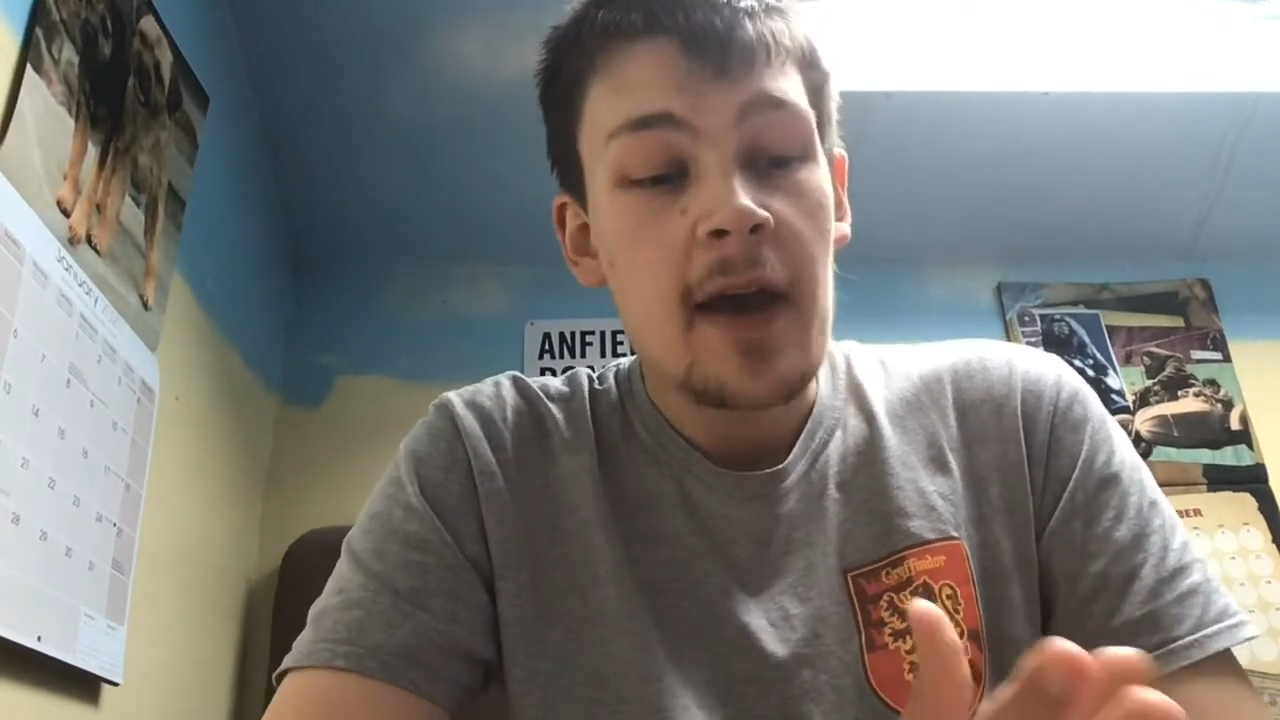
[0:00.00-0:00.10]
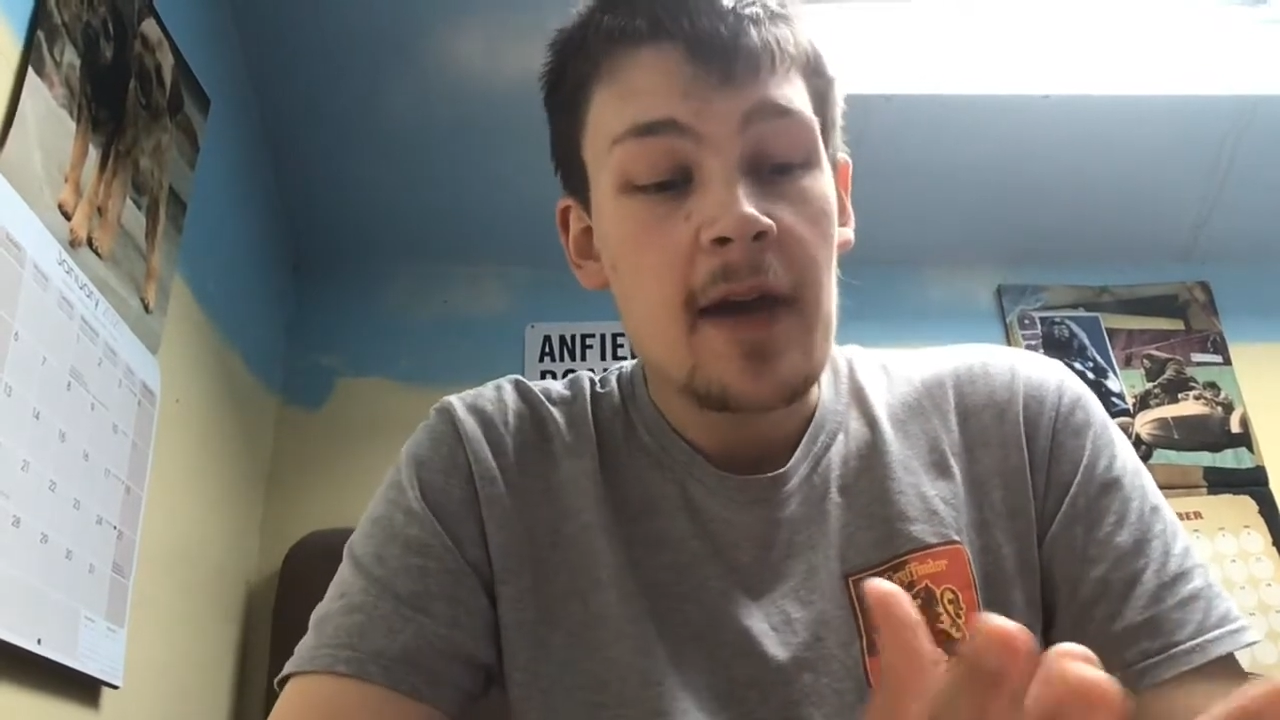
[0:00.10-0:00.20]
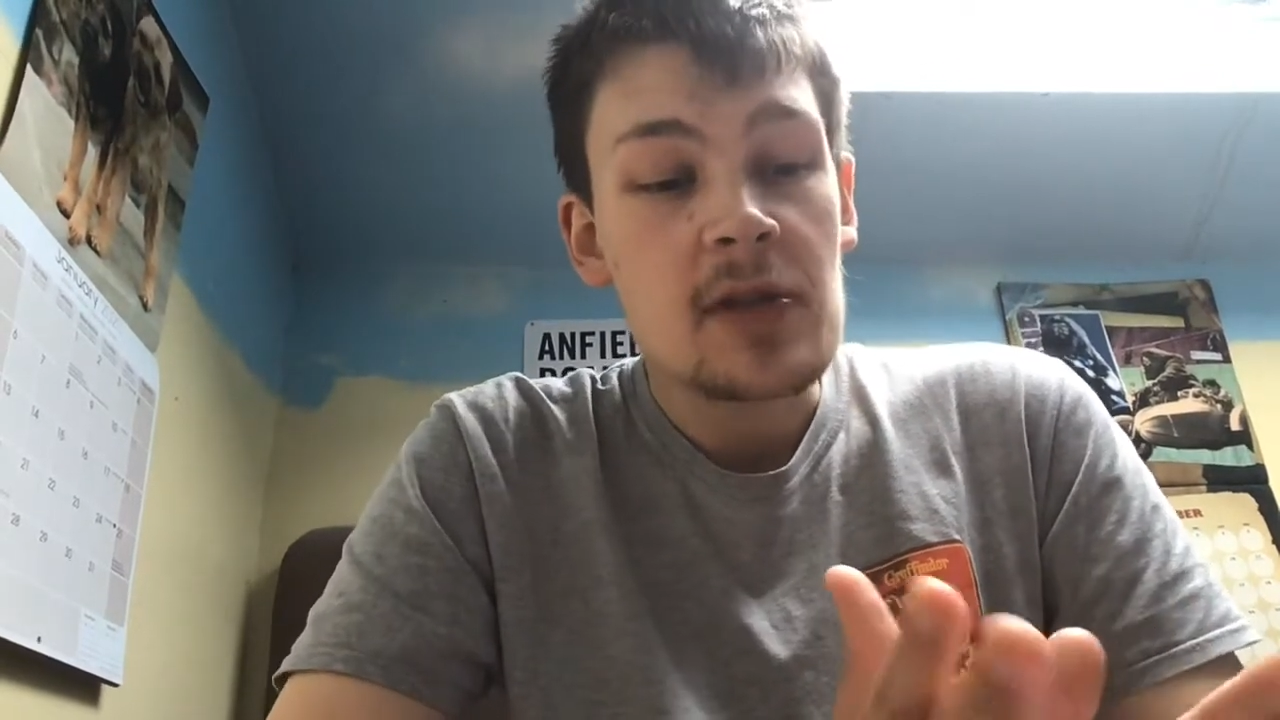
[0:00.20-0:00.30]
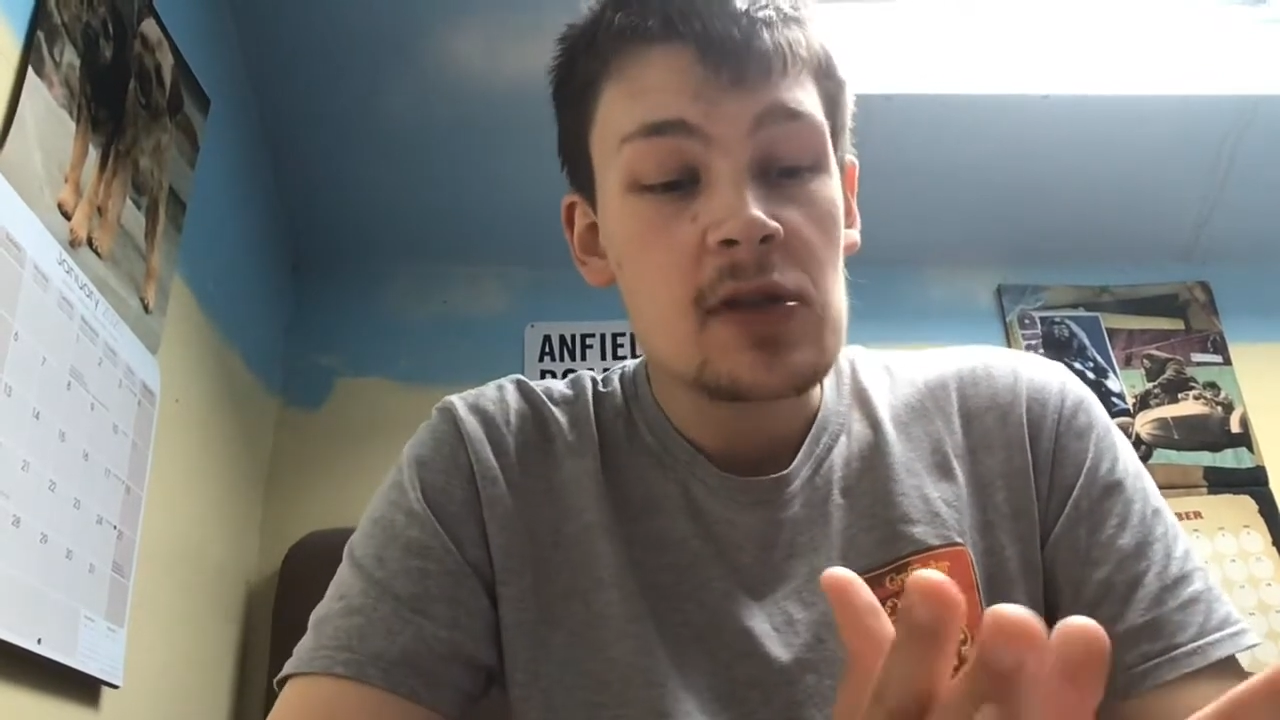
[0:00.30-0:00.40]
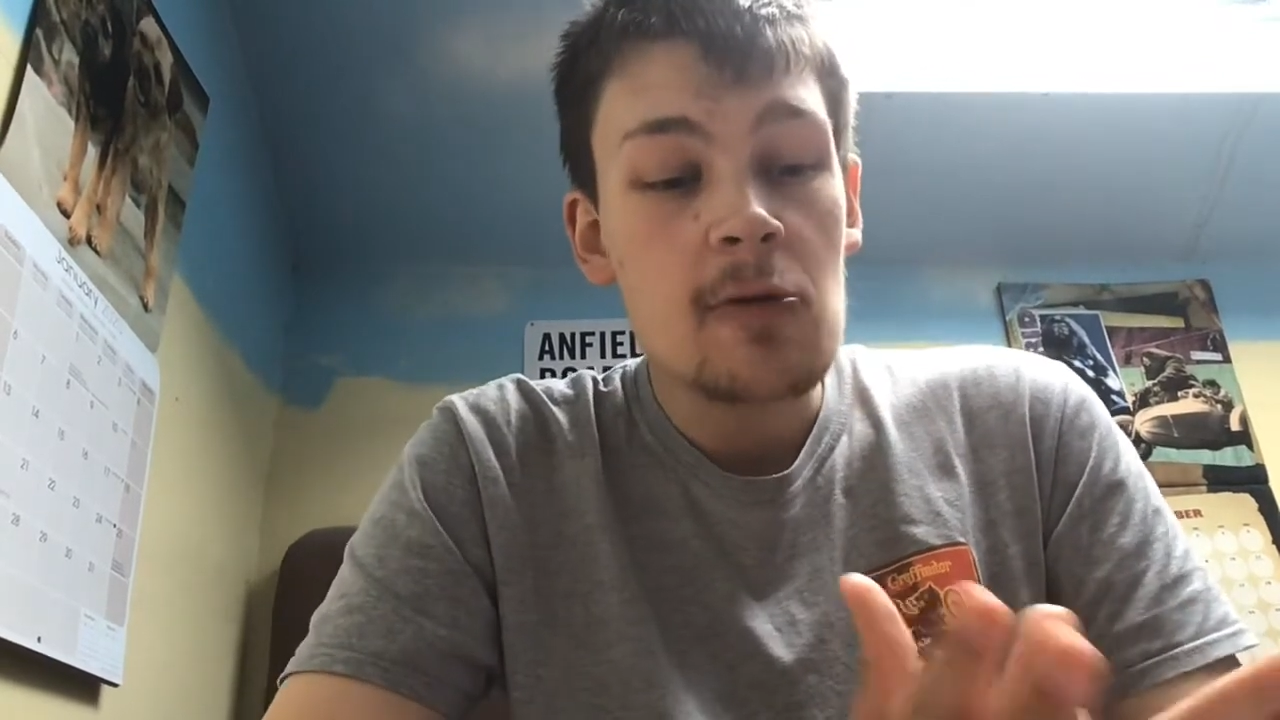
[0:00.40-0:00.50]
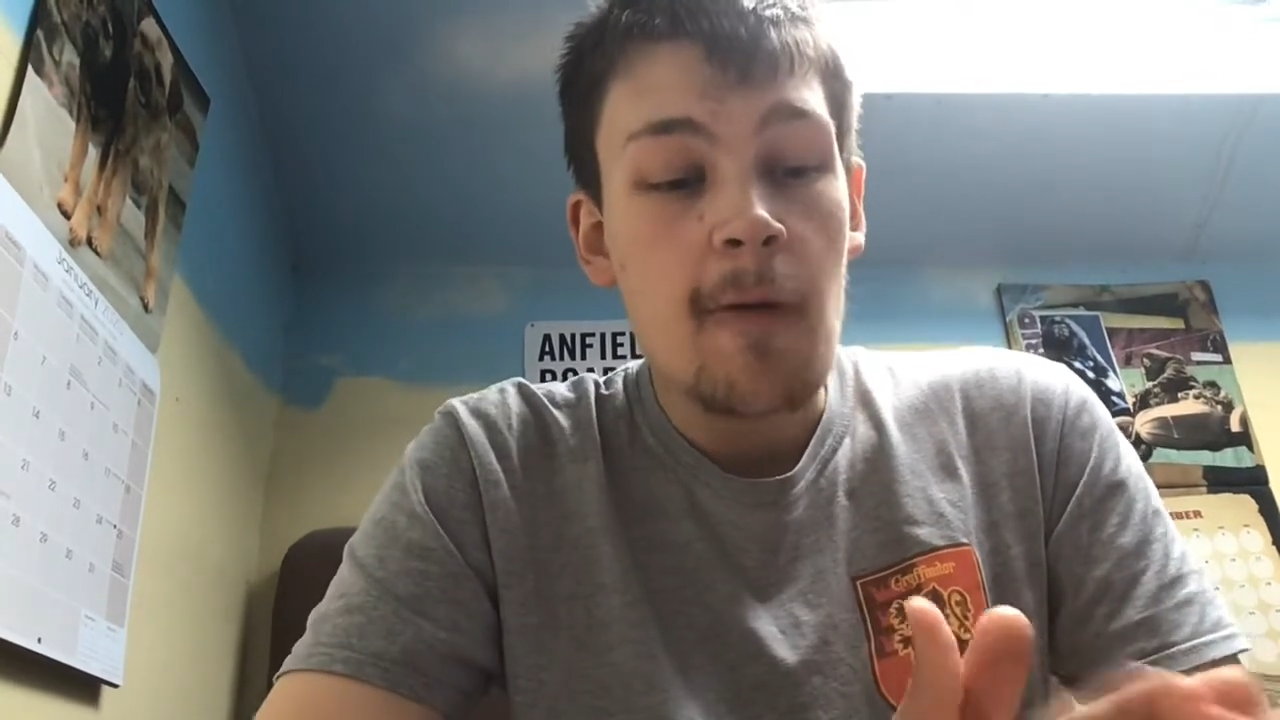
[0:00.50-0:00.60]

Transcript: Uh,